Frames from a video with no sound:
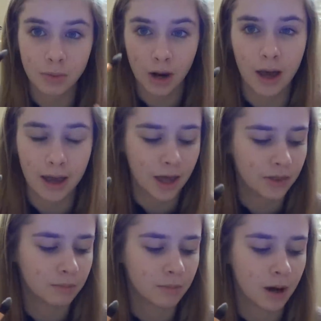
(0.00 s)
to apply it, and
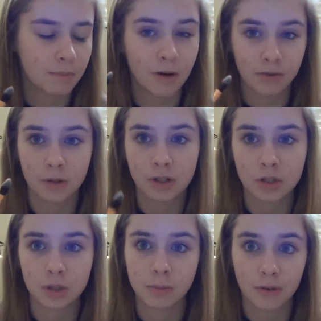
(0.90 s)
then my buffer
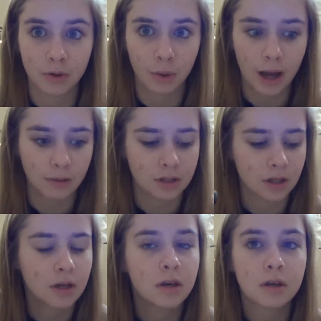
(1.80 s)
brush to buff it all out.
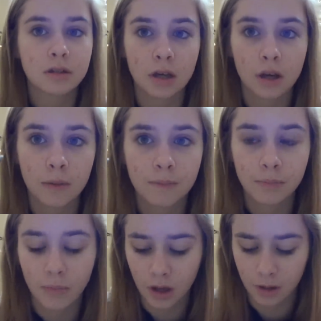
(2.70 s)
So
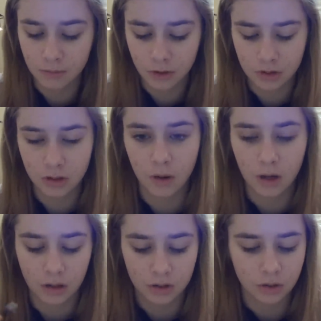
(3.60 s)
I'm just
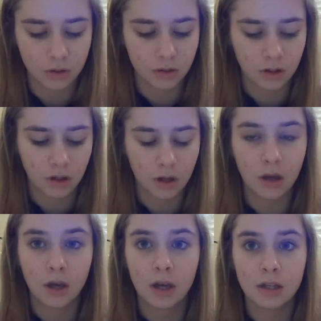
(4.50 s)
going to
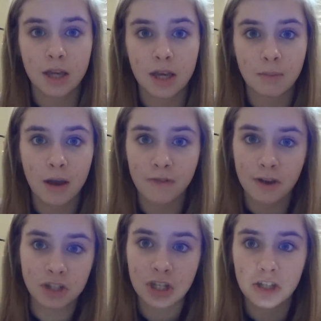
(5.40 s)
take my
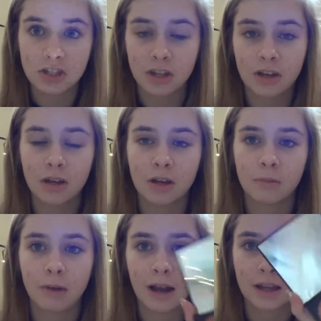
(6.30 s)
Fashionista
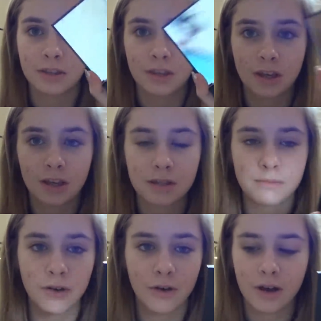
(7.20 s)
palette thing as a
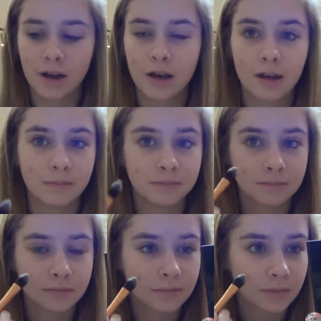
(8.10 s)
mirror and
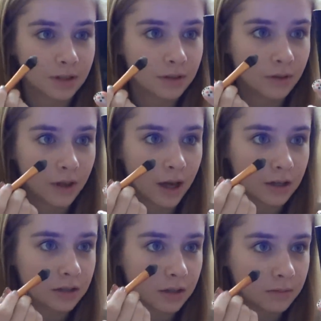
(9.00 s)
do
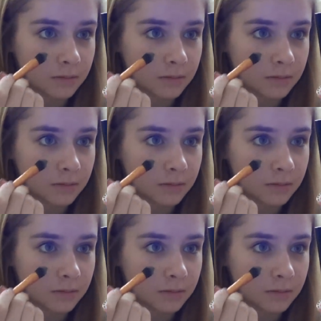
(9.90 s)
that.